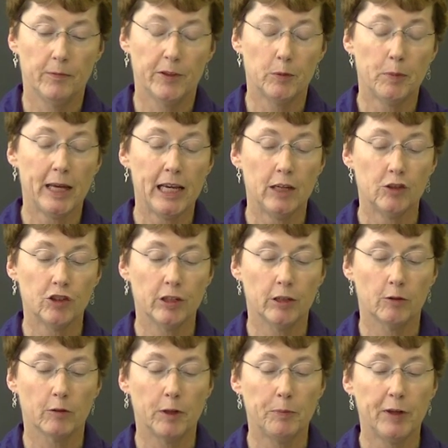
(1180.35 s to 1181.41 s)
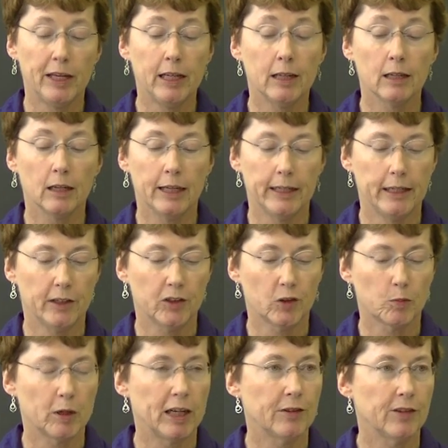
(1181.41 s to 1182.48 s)
the patient repeatedly
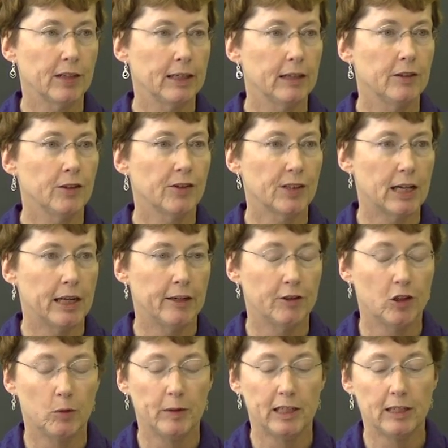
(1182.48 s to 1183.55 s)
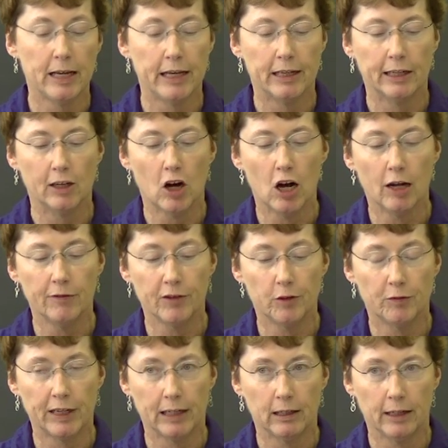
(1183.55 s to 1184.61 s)
expressing a desire to be taken off the
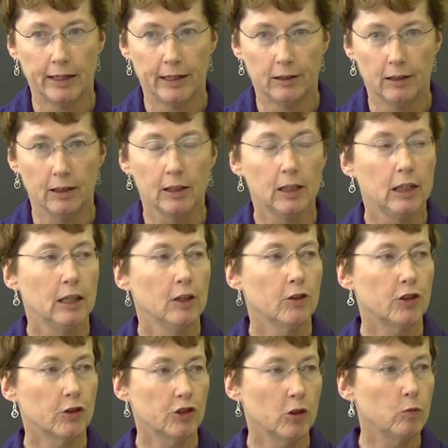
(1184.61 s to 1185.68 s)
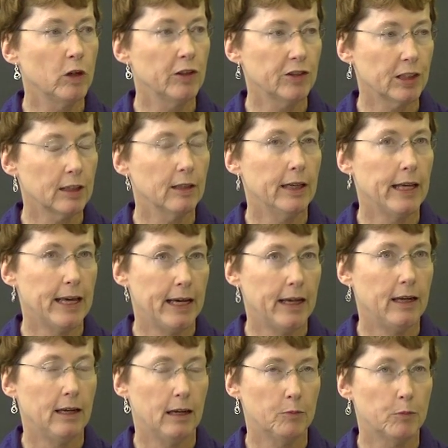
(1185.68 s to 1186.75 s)
ventilator. So she was not
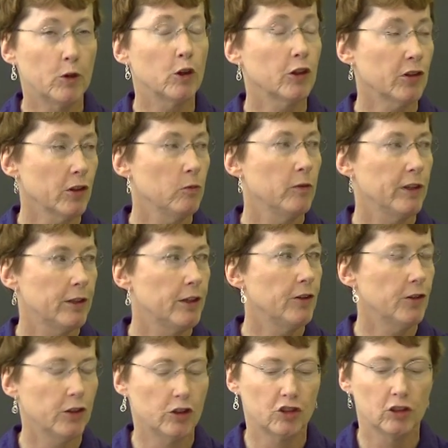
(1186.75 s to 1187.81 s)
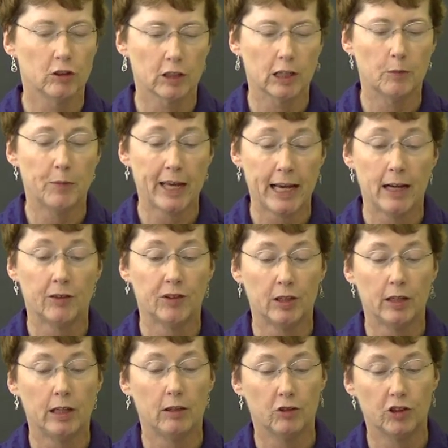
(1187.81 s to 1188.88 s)
a, a, person with decisional
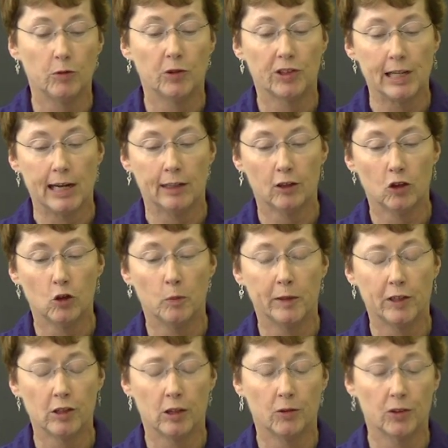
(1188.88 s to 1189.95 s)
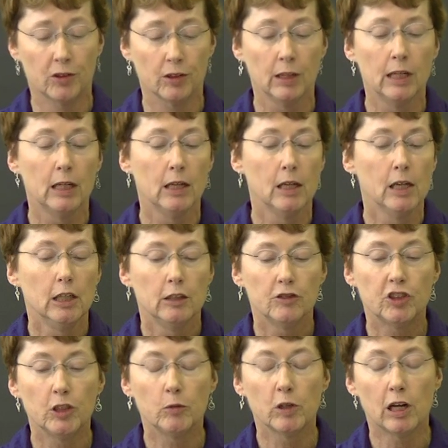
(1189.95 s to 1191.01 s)
capacity. She was not comatose.
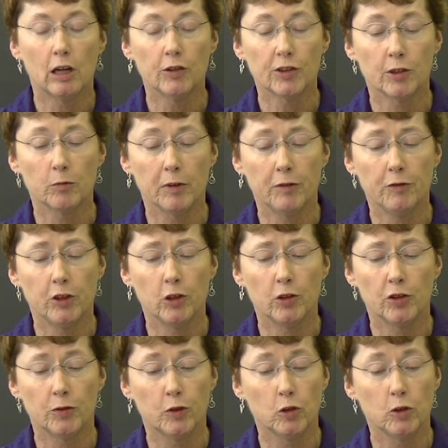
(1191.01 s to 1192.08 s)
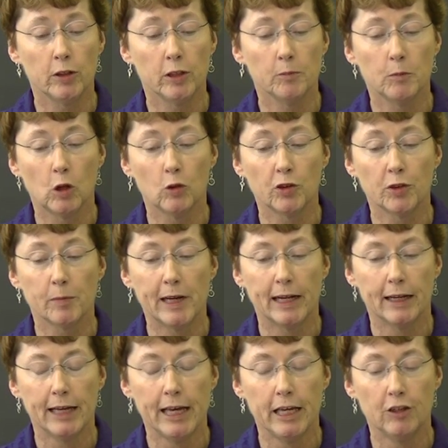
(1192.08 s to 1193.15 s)
She would also refuse food and most
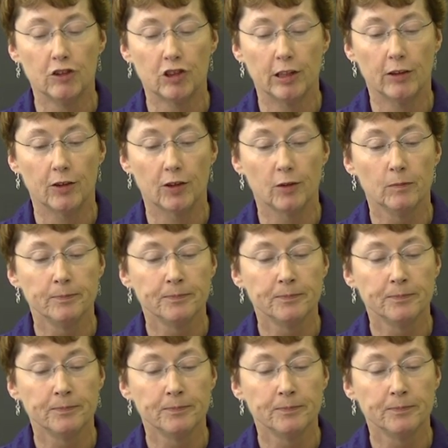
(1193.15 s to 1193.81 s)
medications.